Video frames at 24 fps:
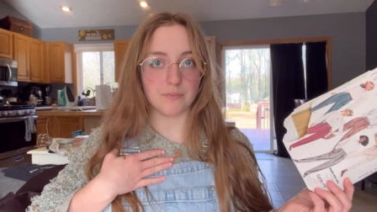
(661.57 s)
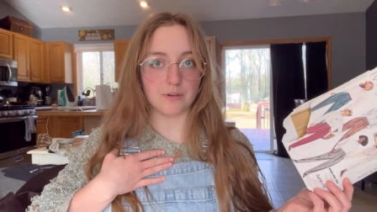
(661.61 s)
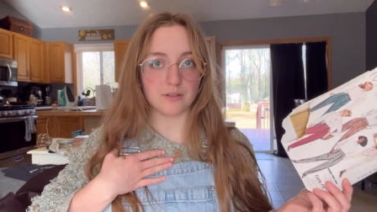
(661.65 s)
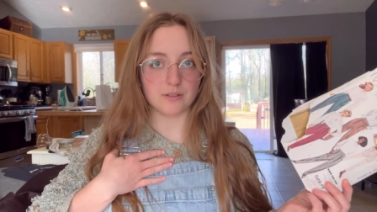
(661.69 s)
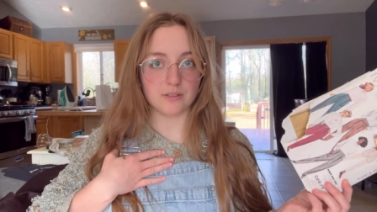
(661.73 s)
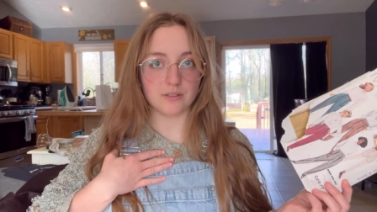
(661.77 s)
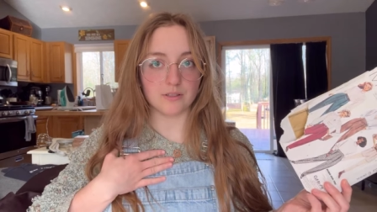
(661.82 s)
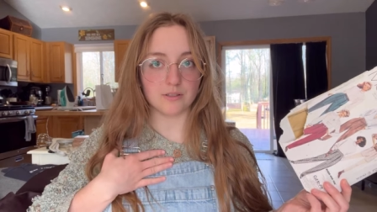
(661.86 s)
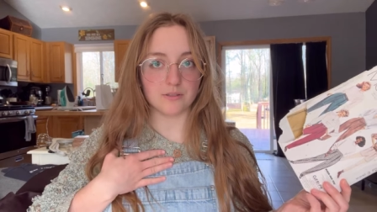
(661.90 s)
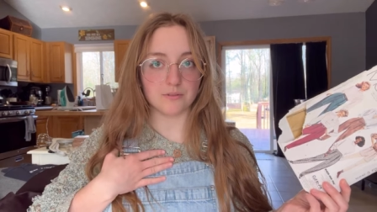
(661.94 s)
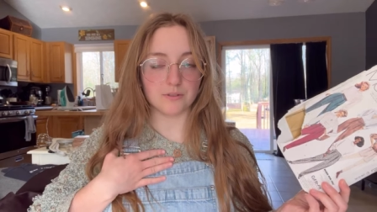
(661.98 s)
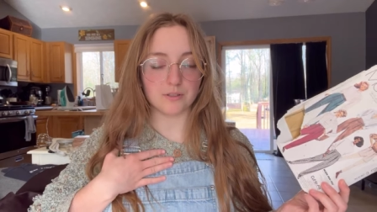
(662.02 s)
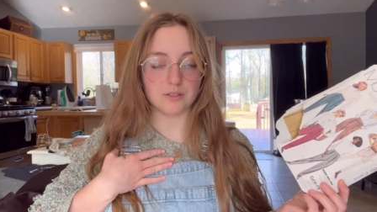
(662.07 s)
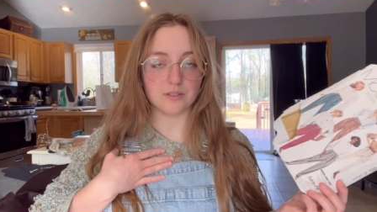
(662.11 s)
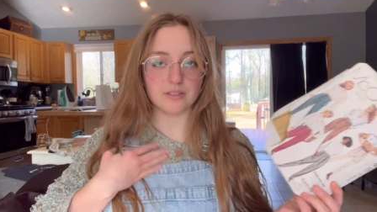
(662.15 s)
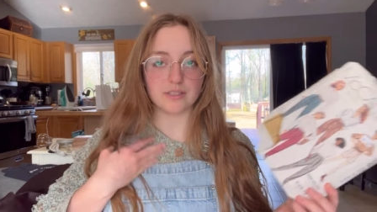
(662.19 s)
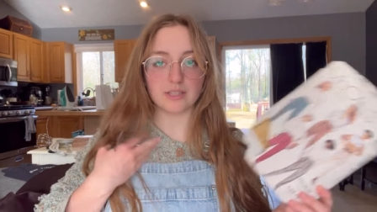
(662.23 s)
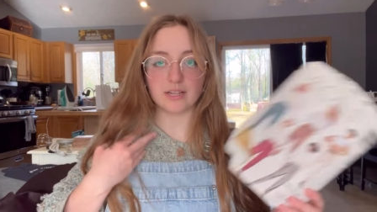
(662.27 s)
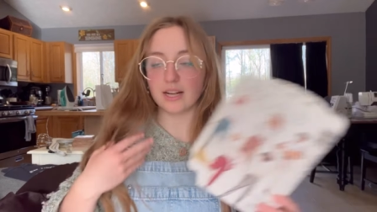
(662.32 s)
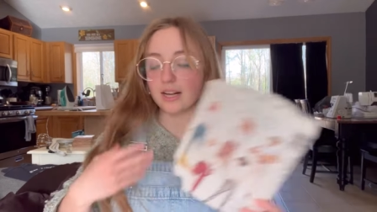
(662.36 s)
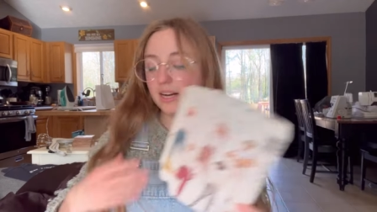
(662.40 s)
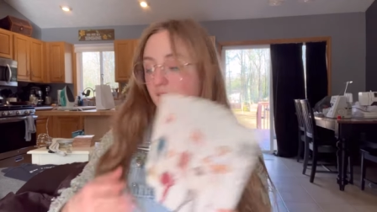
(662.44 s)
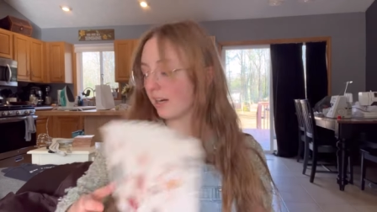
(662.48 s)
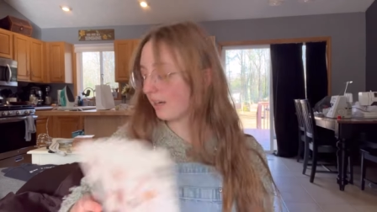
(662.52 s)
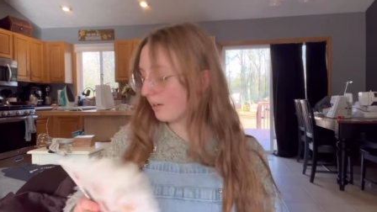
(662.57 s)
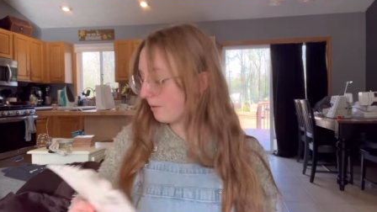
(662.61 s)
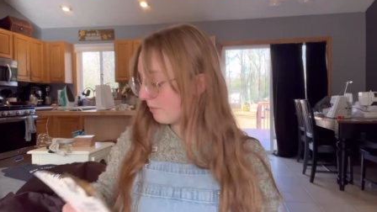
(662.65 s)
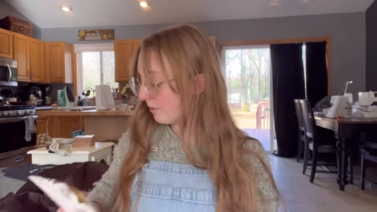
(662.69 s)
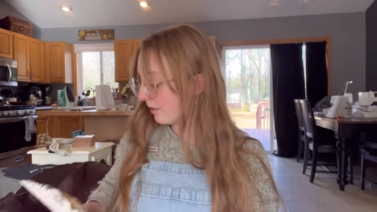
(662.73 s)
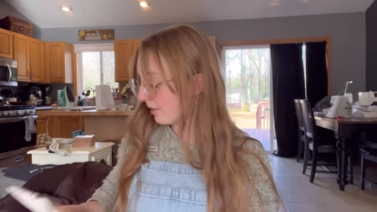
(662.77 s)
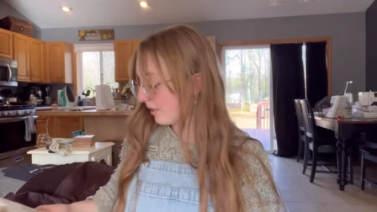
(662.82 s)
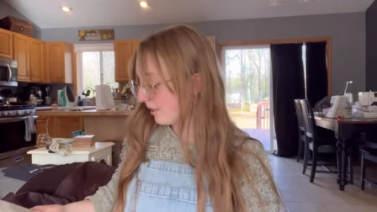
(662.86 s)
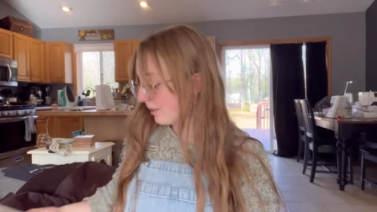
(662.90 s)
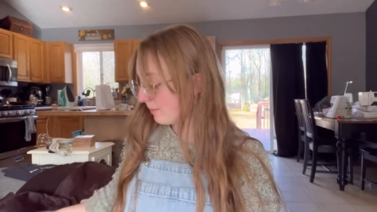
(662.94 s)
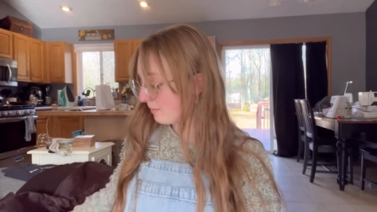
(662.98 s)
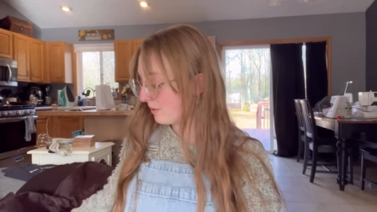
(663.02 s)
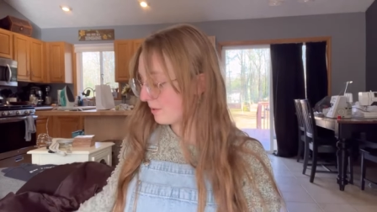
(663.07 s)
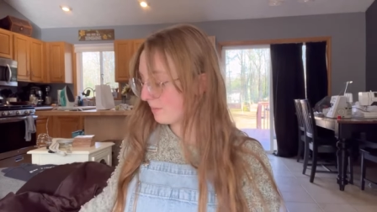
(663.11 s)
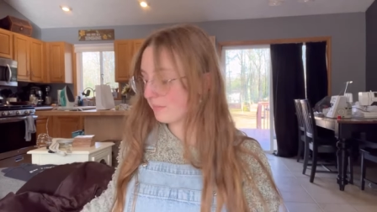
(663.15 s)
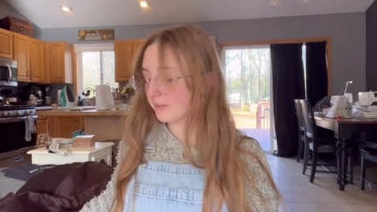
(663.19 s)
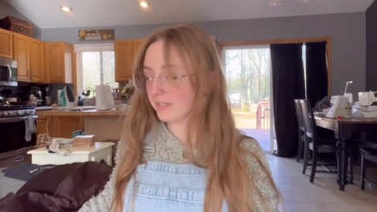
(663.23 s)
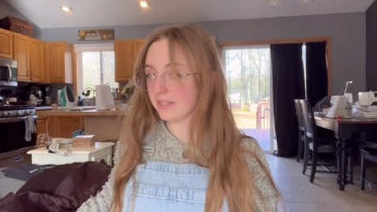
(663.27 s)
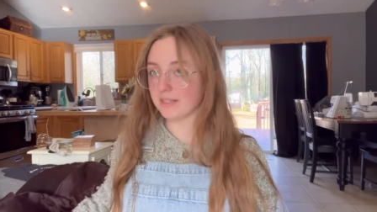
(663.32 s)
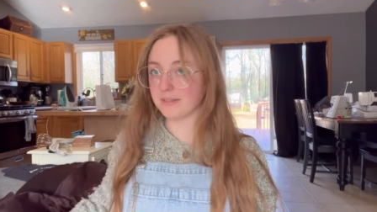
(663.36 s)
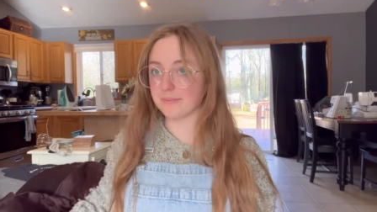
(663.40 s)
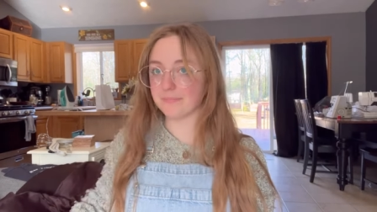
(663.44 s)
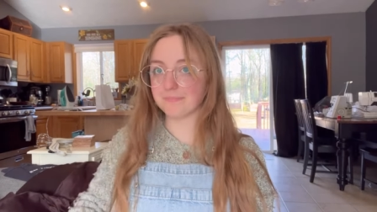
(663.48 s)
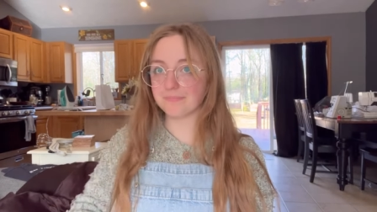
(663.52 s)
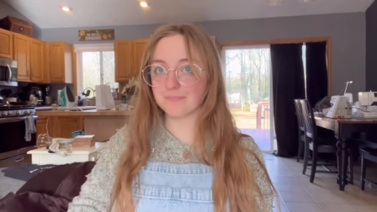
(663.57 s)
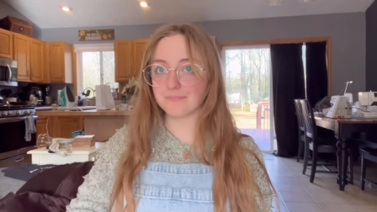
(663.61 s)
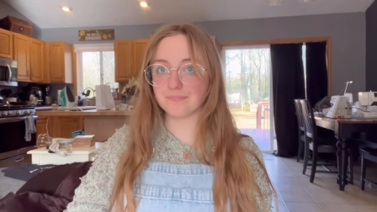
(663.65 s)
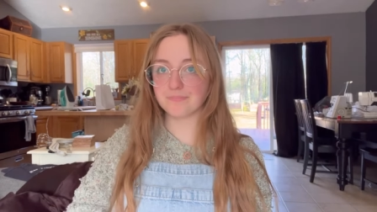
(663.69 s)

part of the overalls. And I kind of want them to be